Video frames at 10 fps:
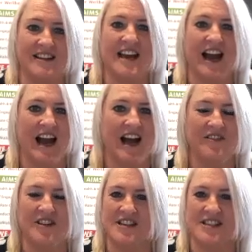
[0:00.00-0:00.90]

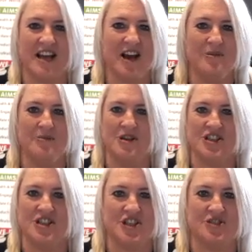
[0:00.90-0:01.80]
and there's so
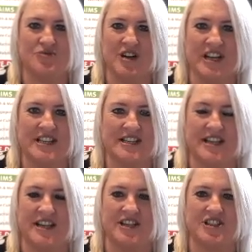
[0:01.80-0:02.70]
much
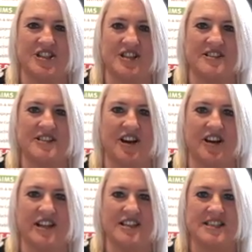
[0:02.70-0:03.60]
research that has
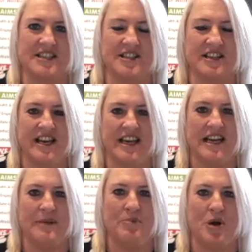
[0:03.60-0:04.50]
gone into the
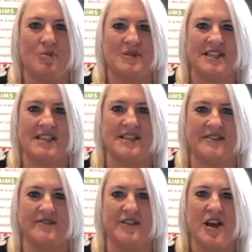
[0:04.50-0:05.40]
healing properties
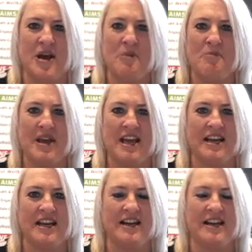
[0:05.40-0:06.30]
of
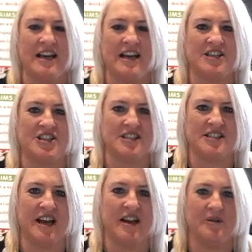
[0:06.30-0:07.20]
being in nature.
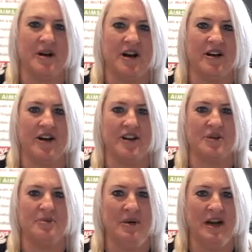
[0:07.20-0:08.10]
So I
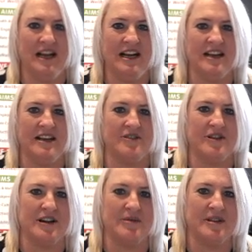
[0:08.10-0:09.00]
completely
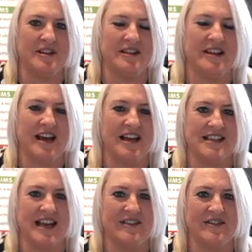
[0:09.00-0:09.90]
agree with you there,
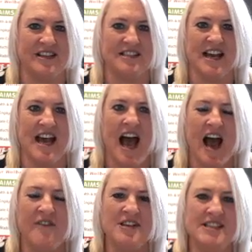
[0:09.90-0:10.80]
David.
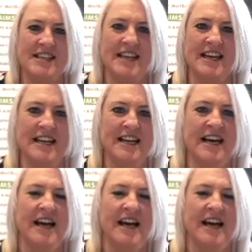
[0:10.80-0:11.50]
Have you seen